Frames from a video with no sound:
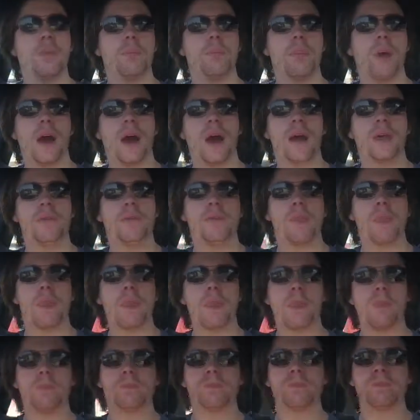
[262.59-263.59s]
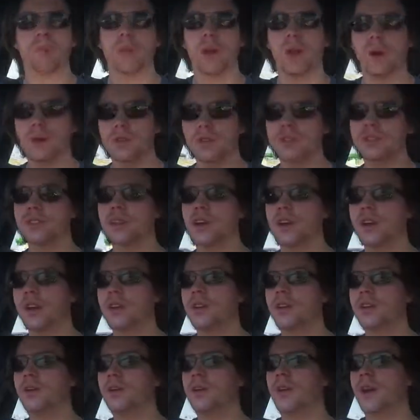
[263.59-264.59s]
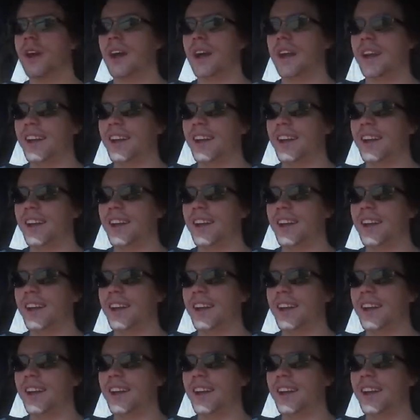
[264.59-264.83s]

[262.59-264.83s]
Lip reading: But also,